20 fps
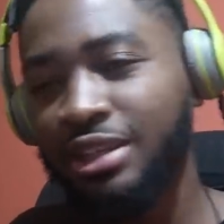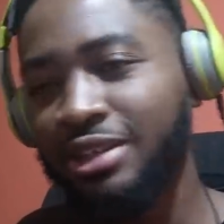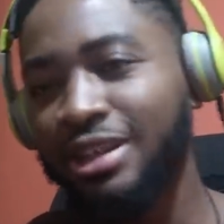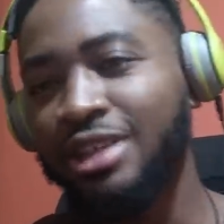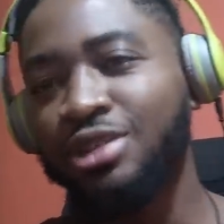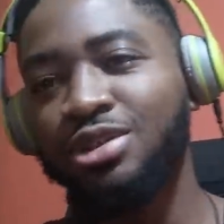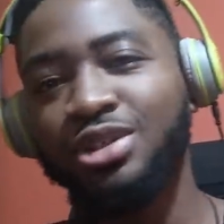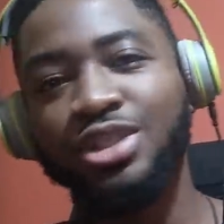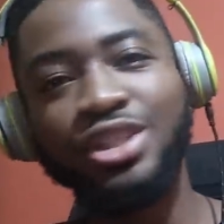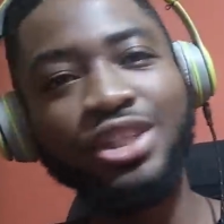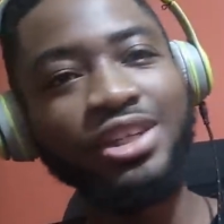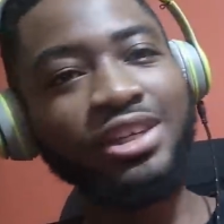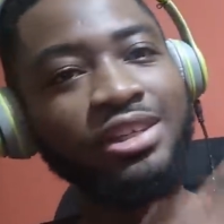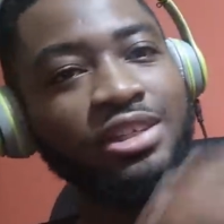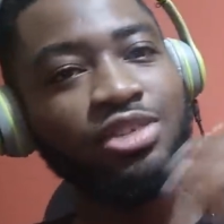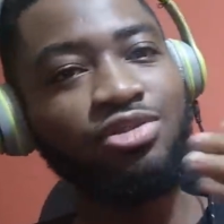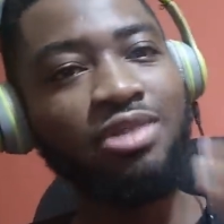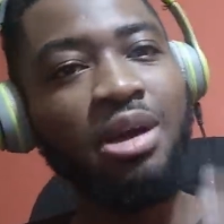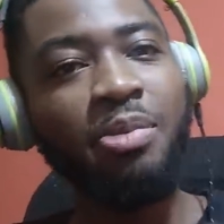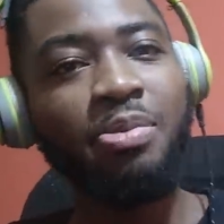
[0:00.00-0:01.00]
Now that's to say,
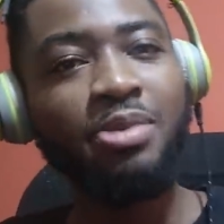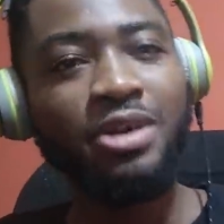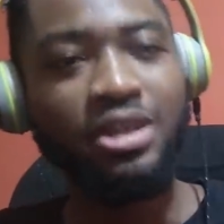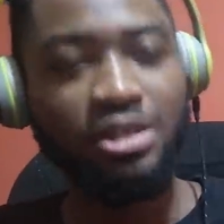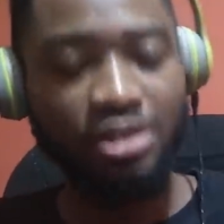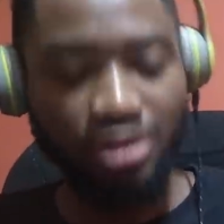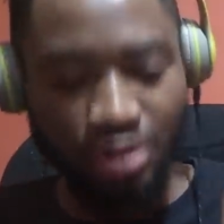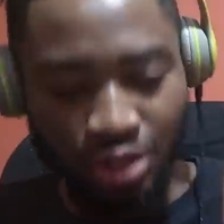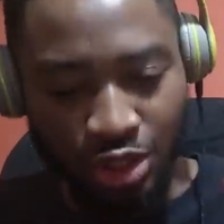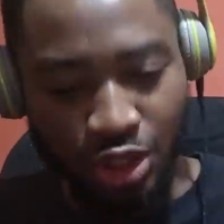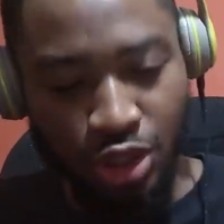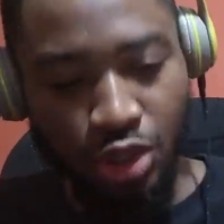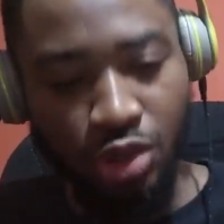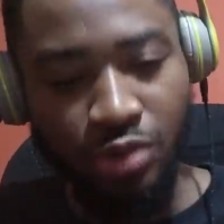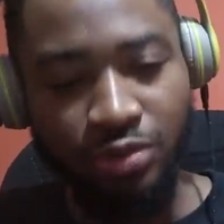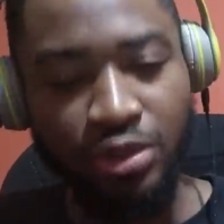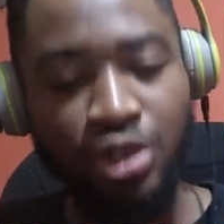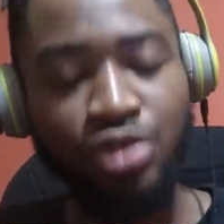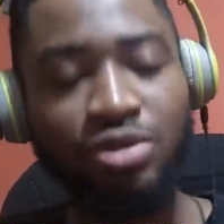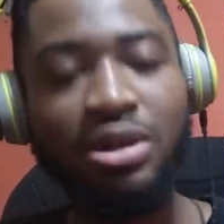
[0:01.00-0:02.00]
these rappers are
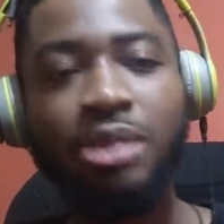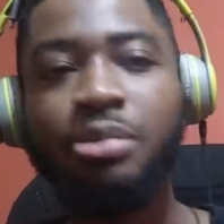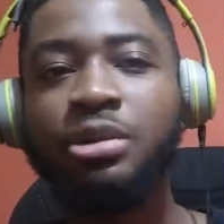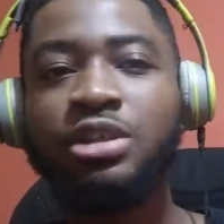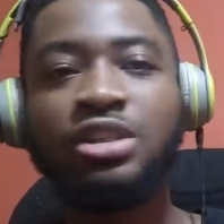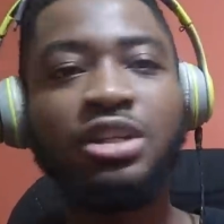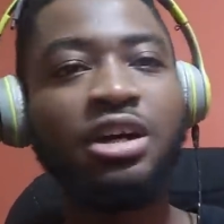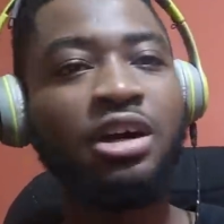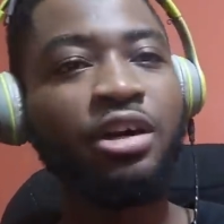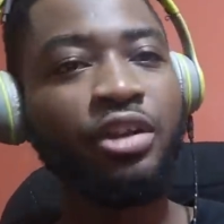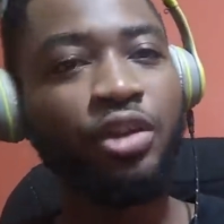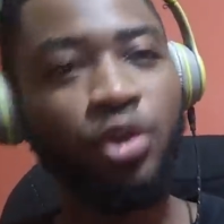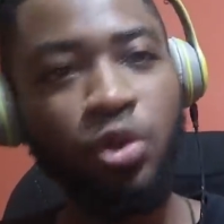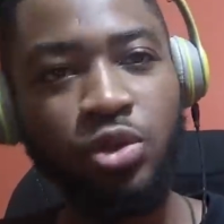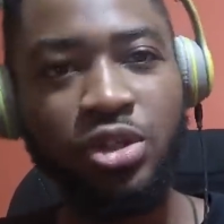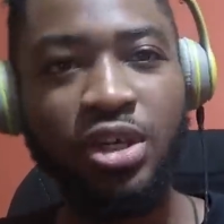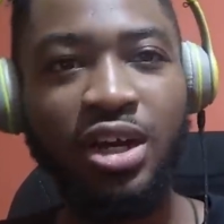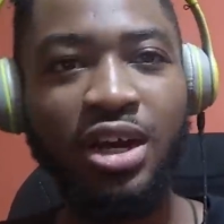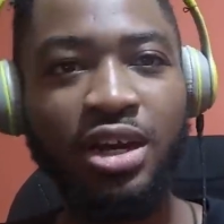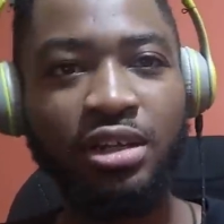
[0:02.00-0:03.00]
soft. These rappers are
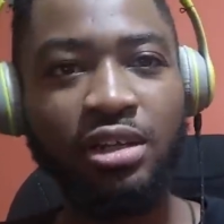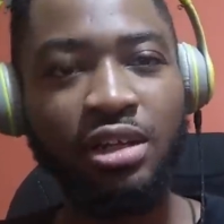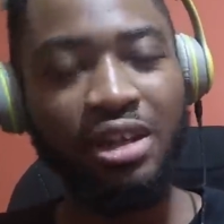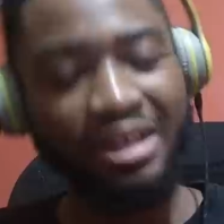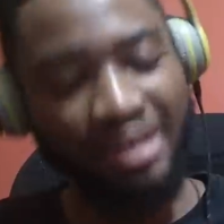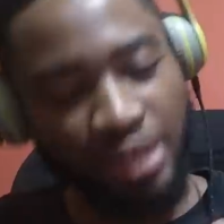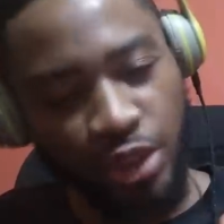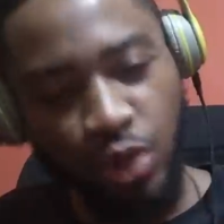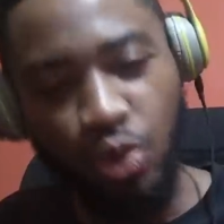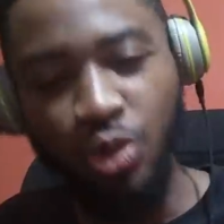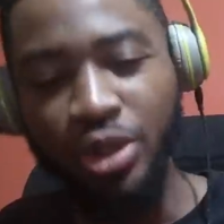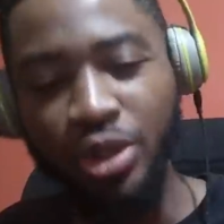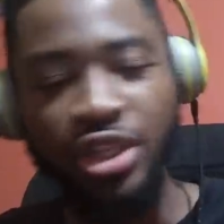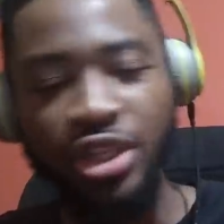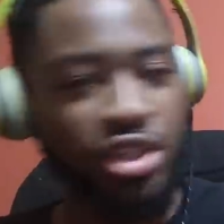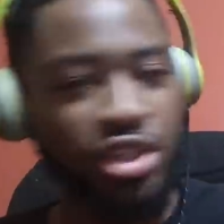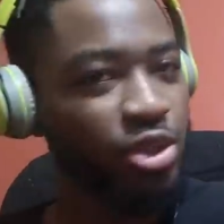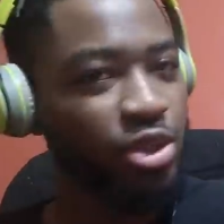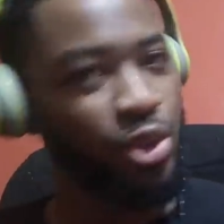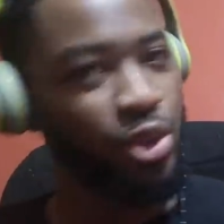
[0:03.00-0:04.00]
not hard. A little
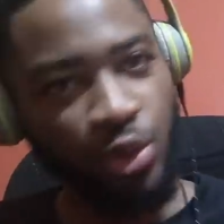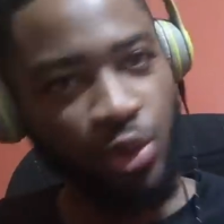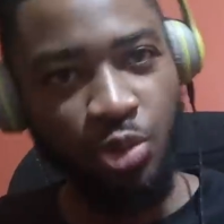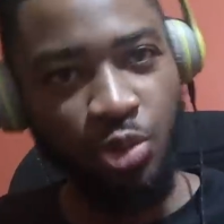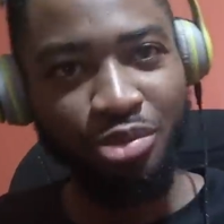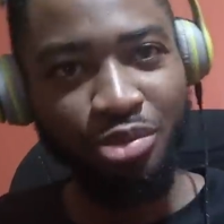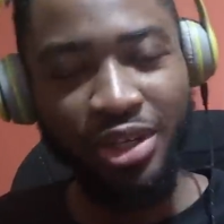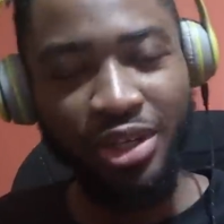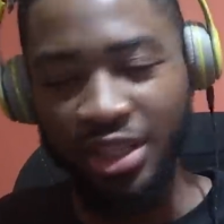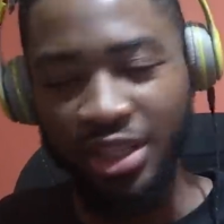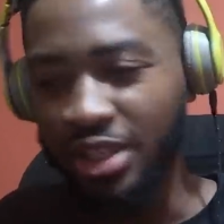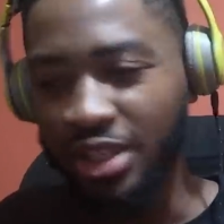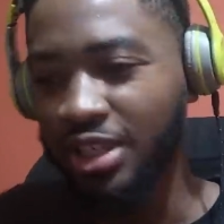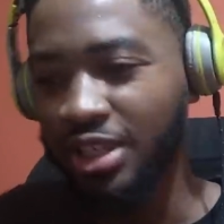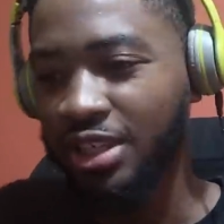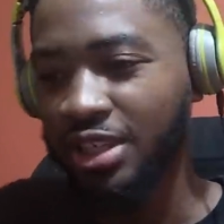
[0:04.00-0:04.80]
heat, you break.